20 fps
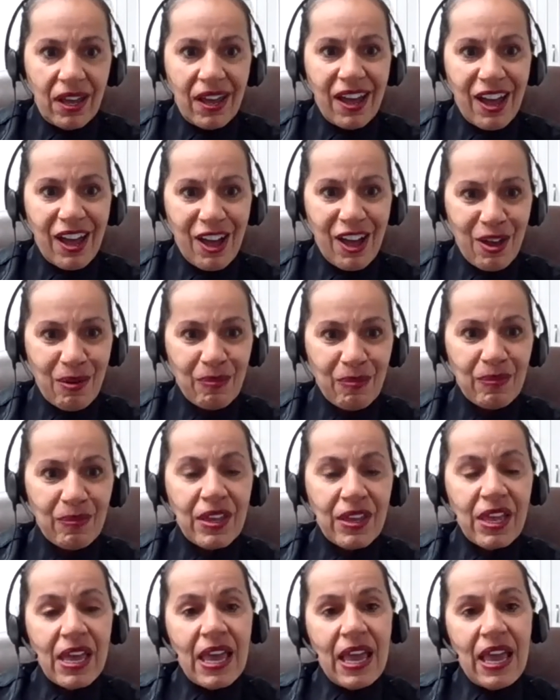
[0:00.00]

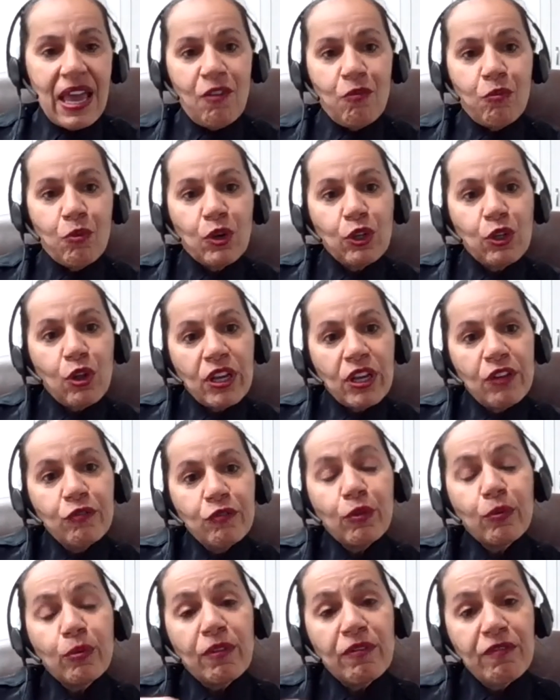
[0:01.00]
If we're looking
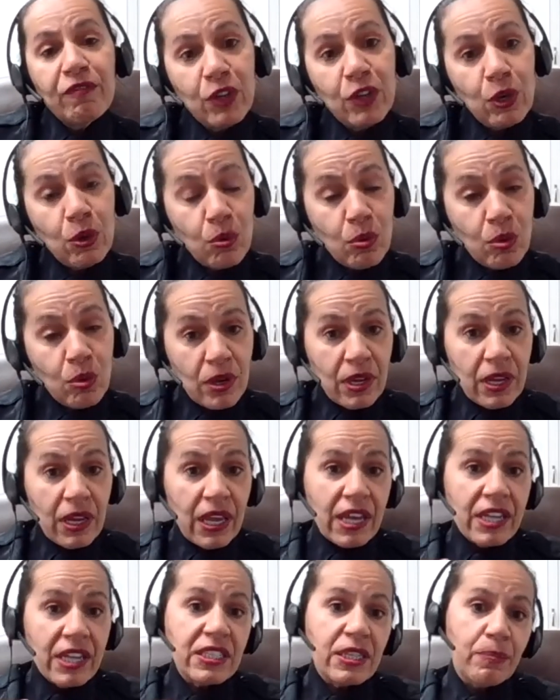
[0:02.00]
for review,
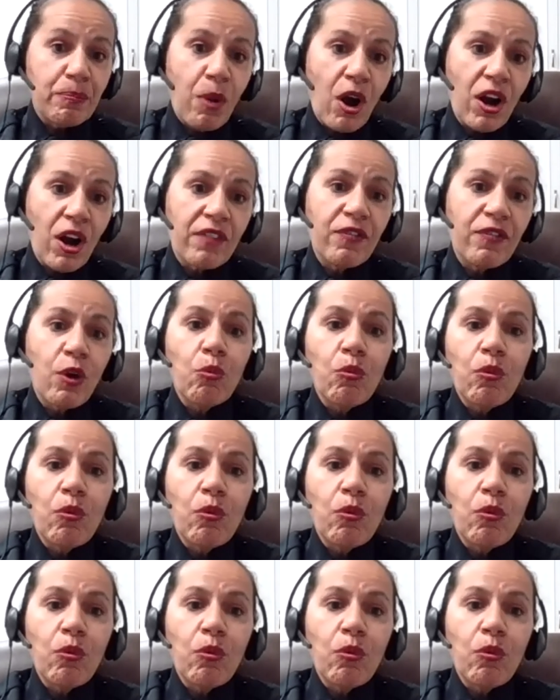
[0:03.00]
is it part of